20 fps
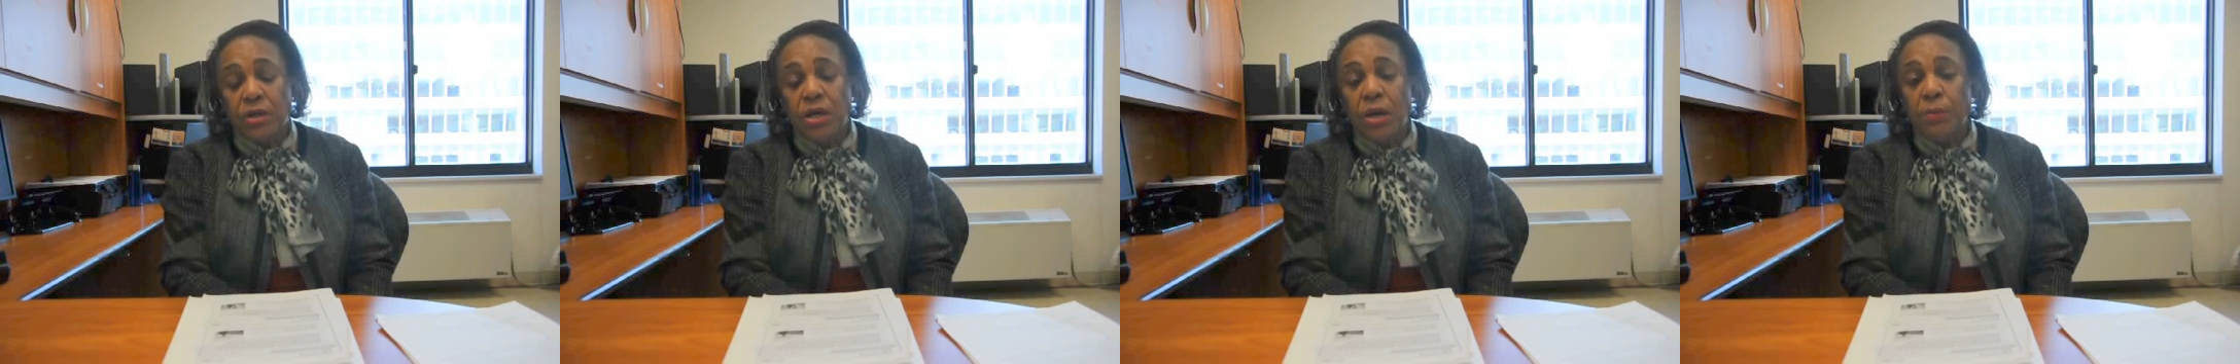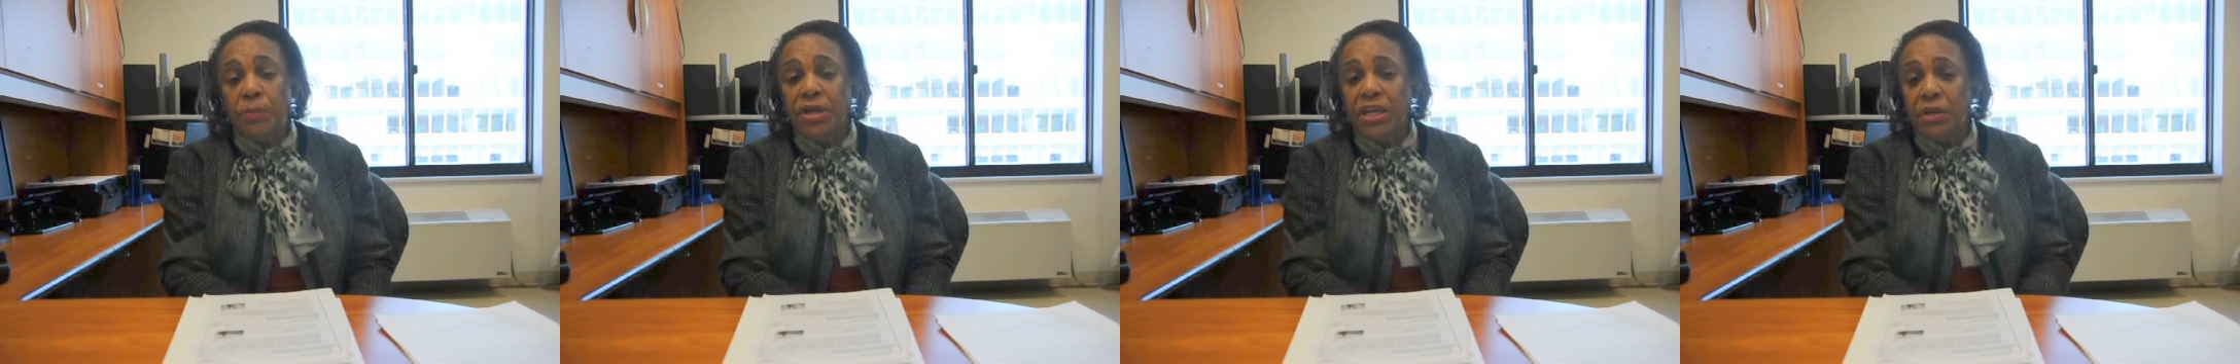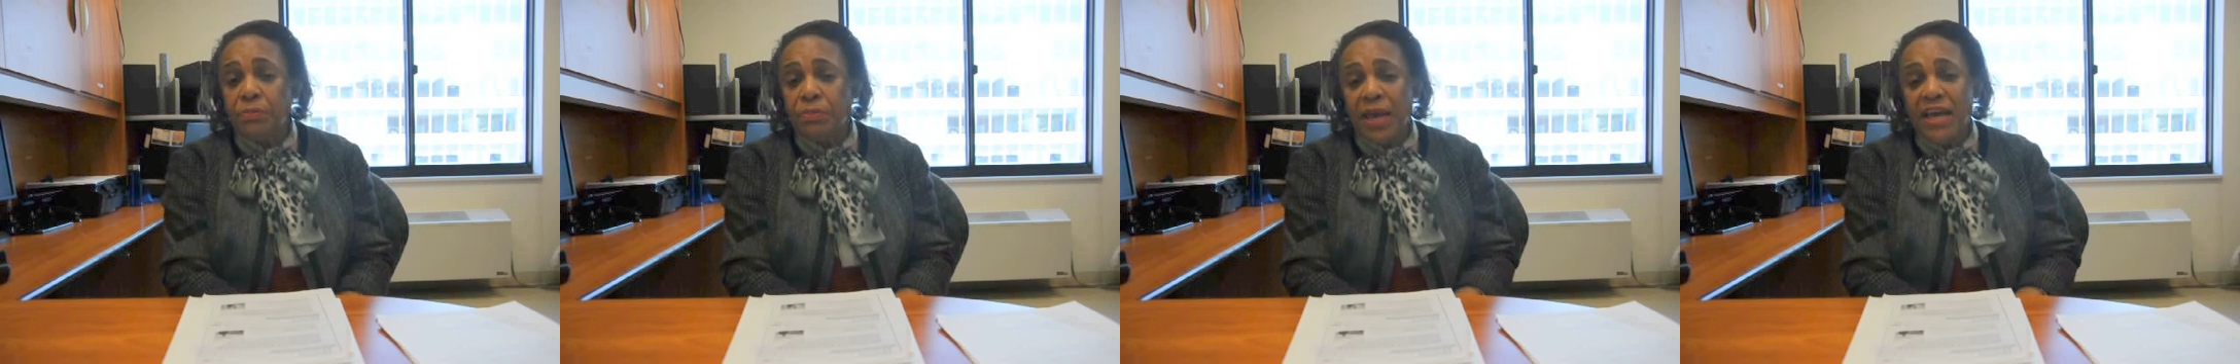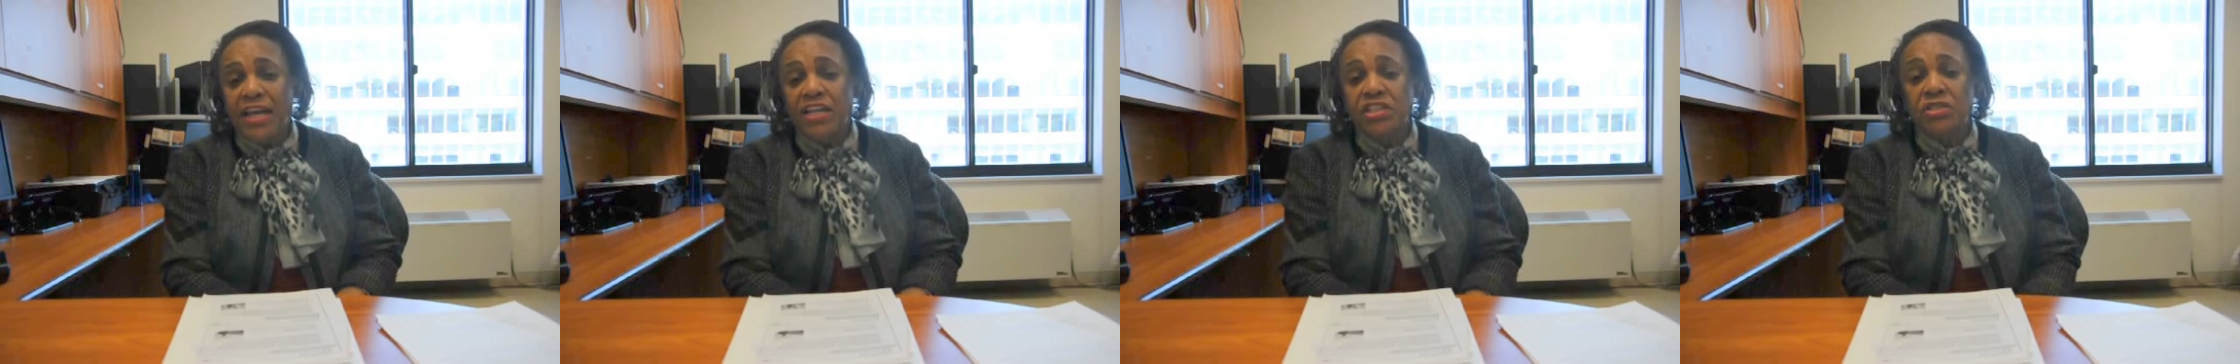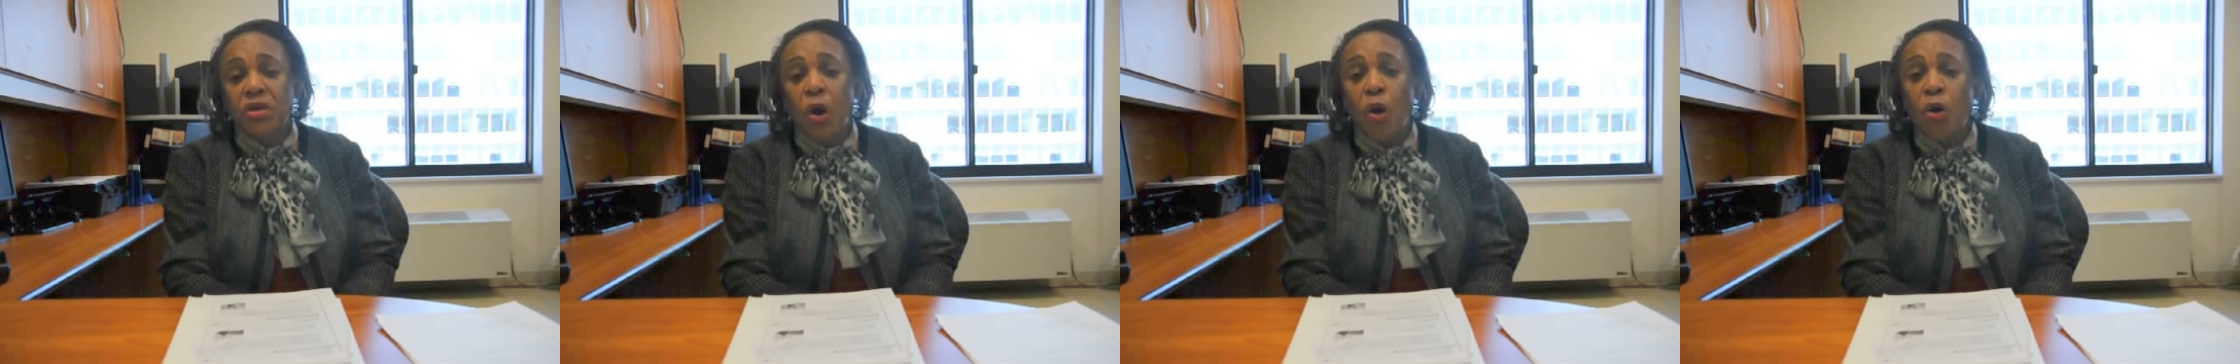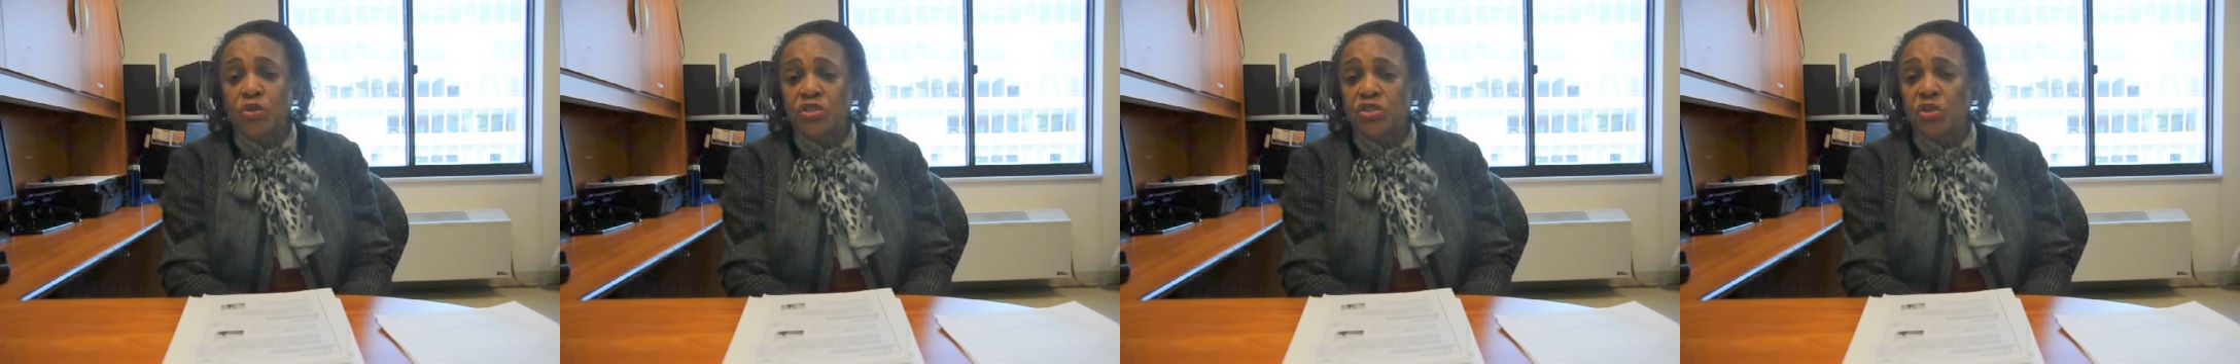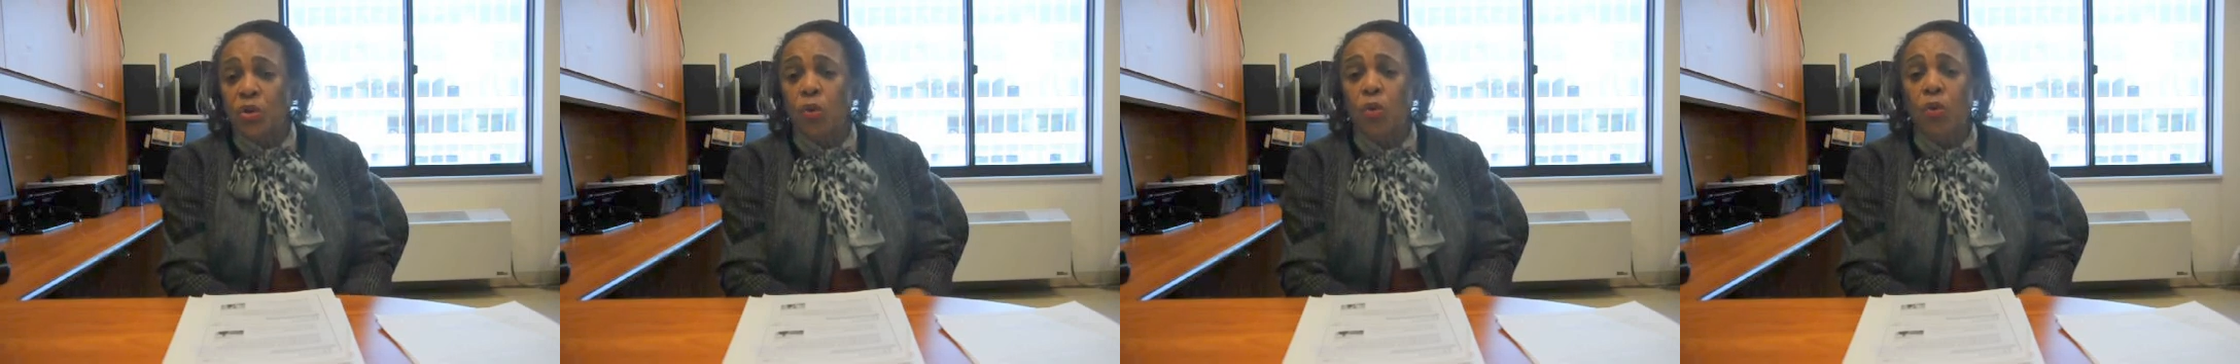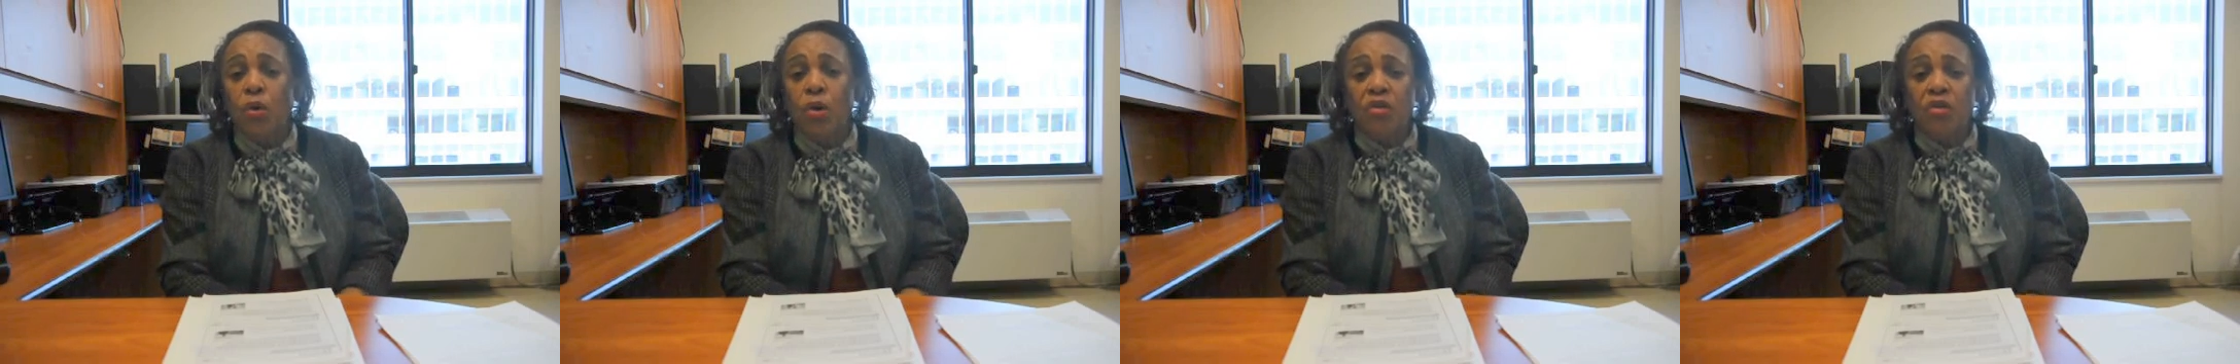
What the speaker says: But it pays also